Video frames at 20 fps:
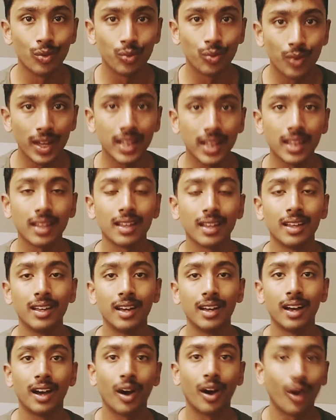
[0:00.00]
with
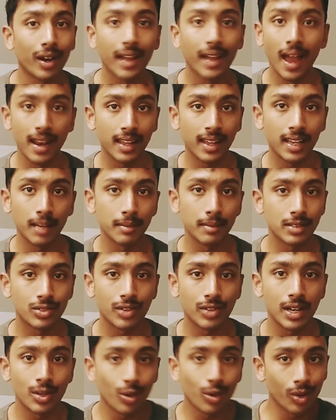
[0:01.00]
organic
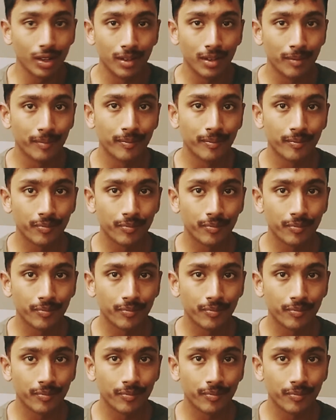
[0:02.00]
chemistry at all.